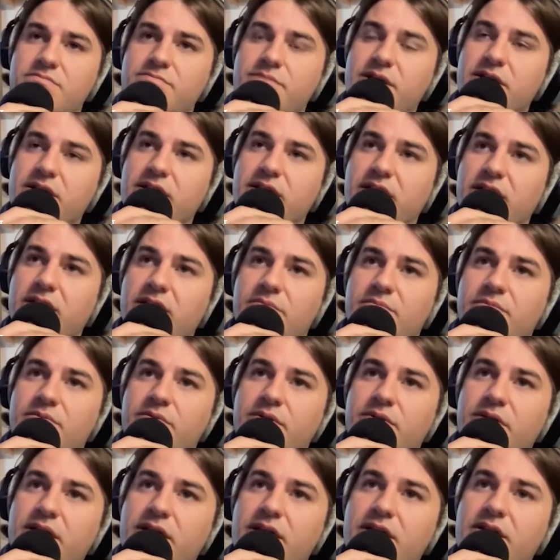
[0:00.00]
Bandcamp
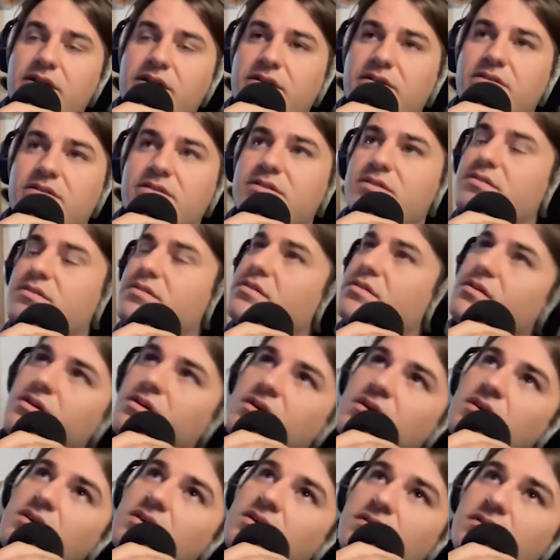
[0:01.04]
and
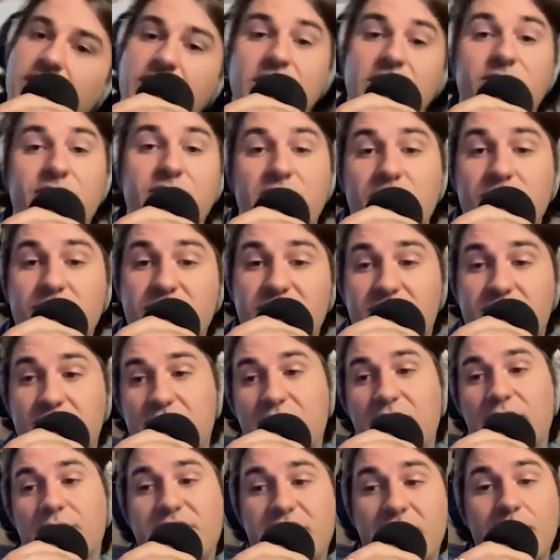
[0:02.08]
like even it was
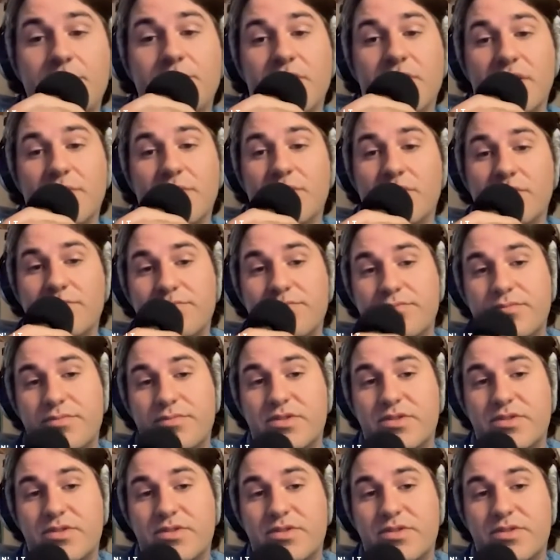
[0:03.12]
like a tape label.